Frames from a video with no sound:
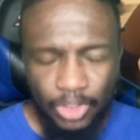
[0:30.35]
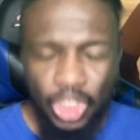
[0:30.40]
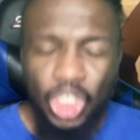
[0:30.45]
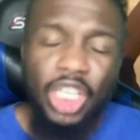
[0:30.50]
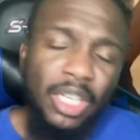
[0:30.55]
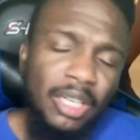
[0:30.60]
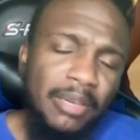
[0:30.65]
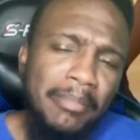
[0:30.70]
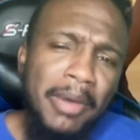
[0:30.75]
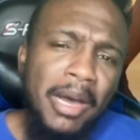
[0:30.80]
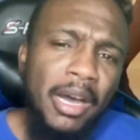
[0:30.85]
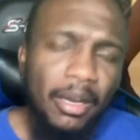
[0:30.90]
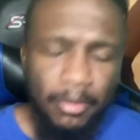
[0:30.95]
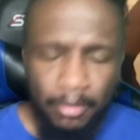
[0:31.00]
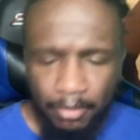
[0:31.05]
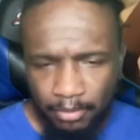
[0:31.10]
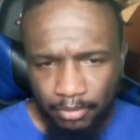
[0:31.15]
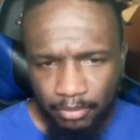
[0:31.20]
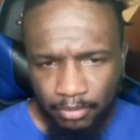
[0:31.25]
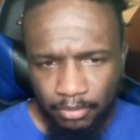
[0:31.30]
Cook them up.
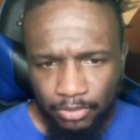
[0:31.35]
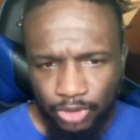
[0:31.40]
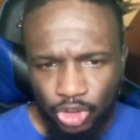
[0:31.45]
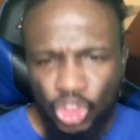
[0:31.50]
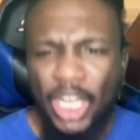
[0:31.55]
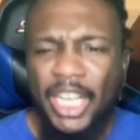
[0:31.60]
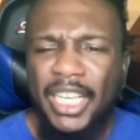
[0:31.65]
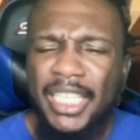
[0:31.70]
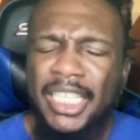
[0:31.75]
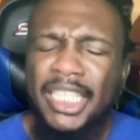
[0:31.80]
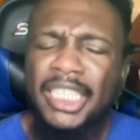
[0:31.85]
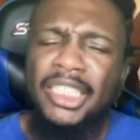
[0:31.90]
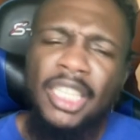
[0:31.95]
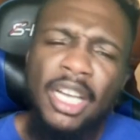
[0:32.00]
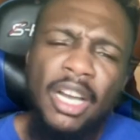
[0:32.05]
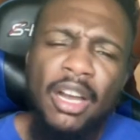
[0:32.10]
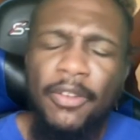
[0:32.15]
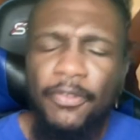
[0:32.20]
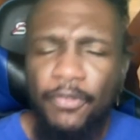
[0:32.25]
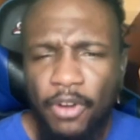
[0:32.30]
Try to get a
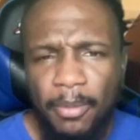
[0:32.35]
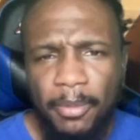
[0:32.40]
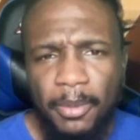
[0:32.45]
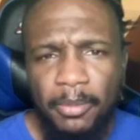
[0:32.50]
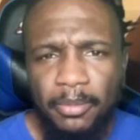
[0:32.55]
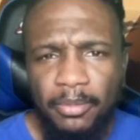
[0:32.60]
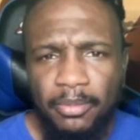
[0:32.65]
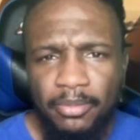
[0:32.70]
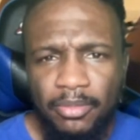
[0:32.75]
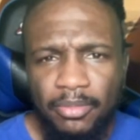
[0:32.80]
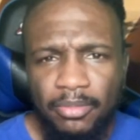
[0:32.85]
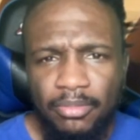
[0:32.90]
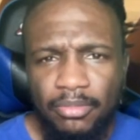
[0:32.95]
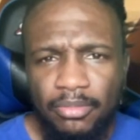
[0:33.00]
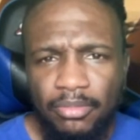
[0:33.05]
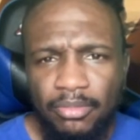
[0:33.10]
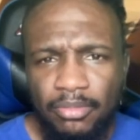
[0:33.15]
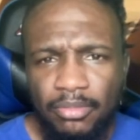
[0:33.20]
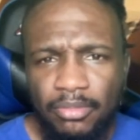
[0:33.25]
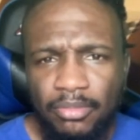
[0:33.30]
dub from them.
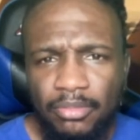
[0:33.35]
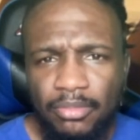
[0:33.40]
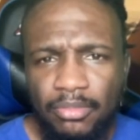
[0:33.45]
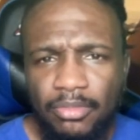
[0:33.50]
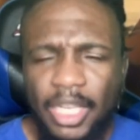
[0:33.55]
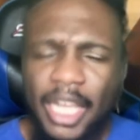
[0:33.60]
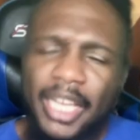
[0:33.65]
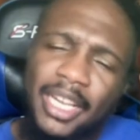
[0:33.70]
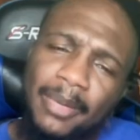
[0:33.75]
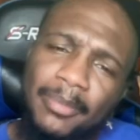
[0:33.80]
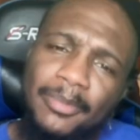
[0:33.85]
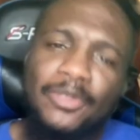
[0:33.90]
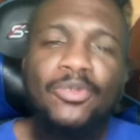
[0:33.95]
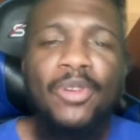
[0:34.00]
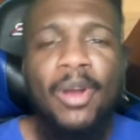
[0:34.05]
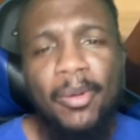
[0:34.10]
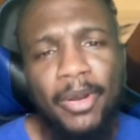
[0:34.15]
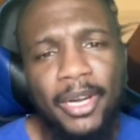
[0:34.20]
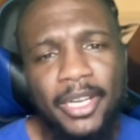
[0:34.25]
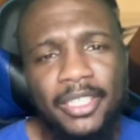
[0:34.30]
Like, comment,
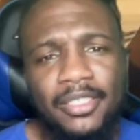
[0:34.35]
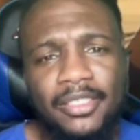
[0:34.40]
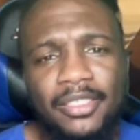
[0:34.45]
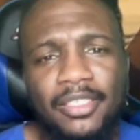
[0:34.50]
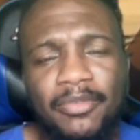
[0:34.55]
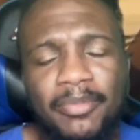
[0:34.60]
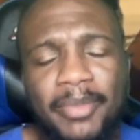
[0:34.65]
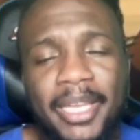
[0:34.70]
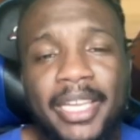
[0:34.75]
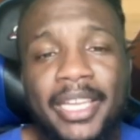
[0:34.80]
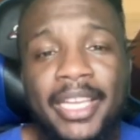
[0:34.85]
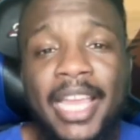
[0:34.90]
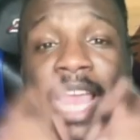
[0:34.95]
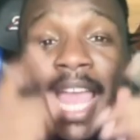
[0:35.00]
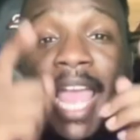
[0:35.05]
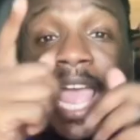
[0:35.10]
subscribe, all that good stuff, man.